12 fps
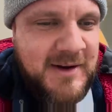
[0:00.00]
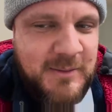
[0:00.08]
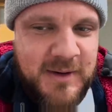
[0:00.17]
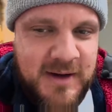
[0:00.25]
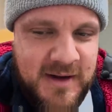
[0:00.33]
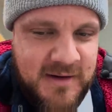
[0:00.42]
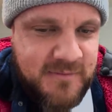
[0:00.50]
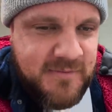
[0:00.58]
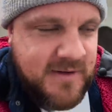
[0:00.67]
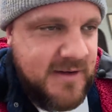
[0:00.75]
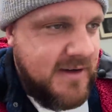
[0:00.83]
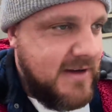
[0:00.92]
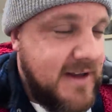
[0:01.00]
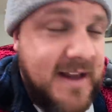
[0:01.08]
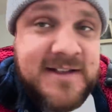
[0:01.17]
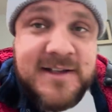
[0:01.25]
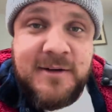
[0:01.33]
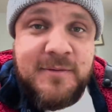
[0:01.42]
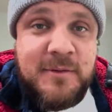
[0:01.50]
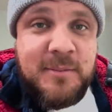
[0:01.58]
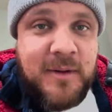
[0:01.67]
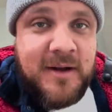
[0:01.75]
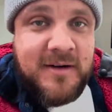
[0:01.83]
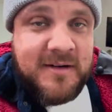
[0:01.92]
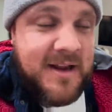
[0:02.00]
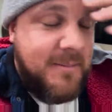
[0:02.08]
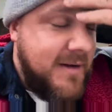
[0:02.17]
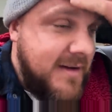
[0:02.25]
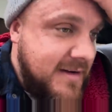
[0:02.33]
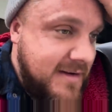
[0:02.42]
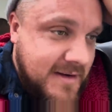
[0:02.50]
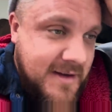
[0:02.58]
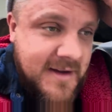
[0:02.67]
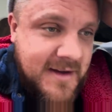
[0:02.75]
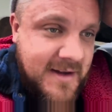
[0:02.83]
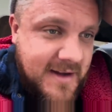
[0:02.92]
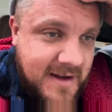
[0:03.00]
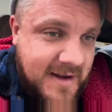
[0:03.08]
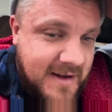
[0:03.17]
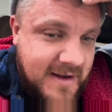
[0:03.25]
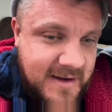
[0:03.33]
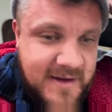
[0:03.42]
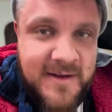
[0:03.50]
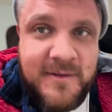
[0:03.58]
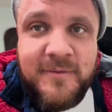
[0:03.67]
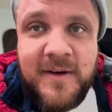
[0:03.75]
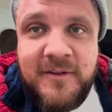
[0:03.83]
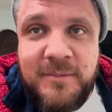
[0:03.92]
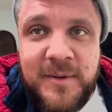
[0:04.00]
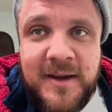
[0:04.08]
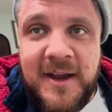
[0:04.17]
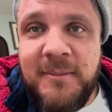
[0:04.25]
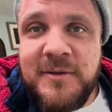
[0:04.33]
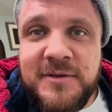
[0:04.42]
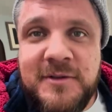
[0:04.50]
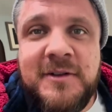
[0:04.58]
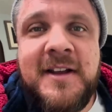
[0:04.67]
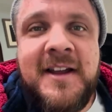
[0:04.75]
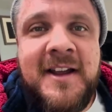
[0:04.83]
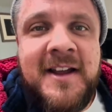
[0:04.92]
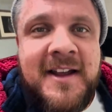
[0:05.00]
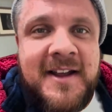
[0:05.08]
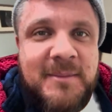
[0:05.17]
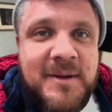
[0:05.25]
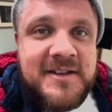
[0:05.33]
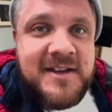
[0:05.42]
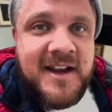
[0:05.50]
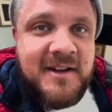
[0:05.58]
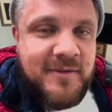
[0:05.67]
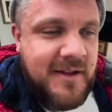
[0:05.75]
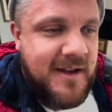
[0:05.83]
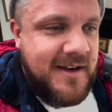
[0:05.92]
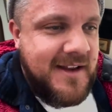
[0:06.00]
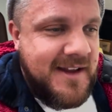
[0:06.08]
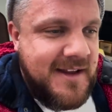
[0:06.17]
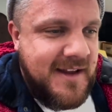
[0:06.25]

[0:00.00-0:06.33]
We have a seafood platter coming at uh, 5 p.m., so I'm excited for that.